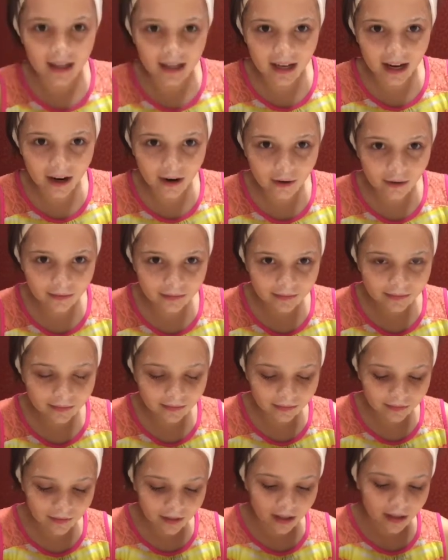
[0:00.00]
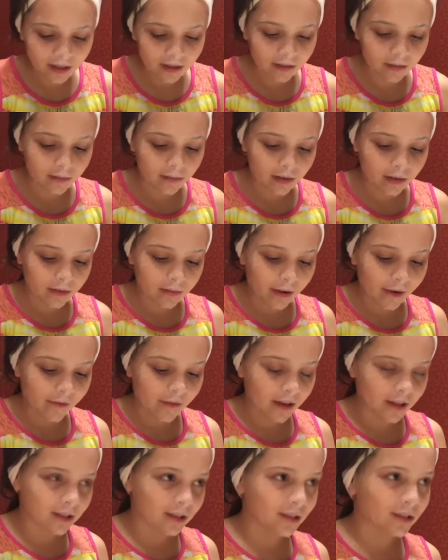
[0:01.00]
and now, my
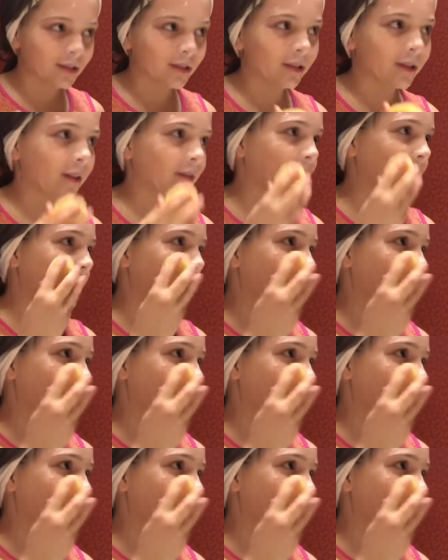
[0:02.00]
face is still covered